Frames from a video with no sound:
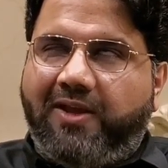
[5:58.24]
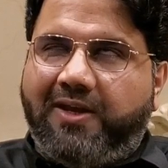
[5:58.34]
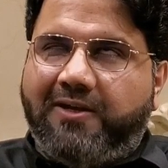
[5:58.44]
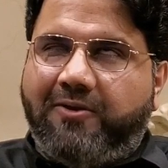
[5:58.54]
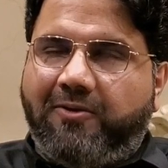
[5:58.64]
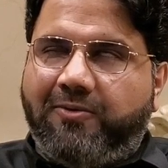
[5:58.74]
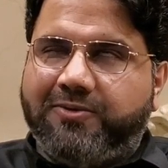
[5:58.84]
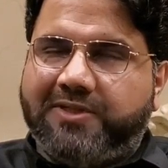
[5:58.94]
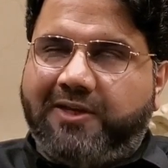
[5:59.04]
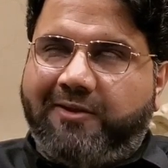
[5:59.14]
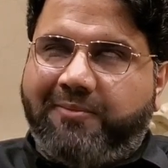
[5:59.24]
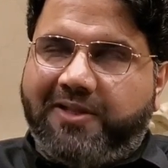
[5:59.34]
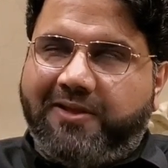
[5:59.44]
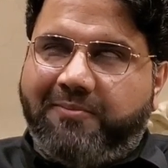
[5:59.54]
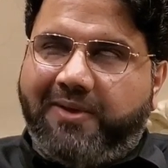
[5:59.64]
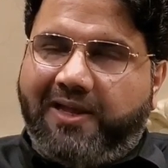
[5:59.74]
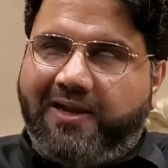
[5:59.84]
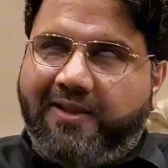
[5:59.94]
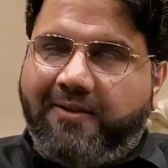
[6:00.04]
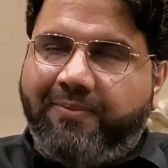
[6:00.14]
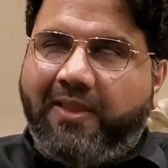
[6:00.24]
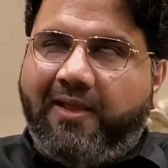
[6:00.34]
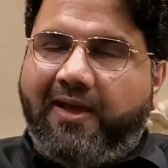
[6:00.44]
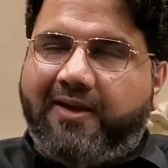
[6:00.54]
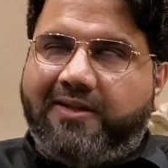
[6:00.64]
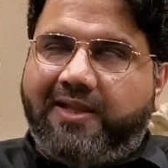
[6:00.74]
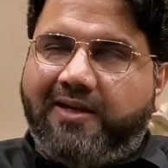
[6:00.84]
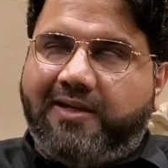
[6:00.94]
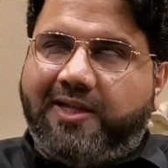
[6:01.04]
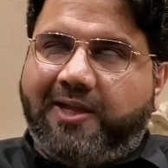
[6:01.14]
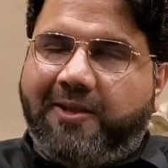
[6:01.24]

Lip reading: when it grows in a mother belly. At that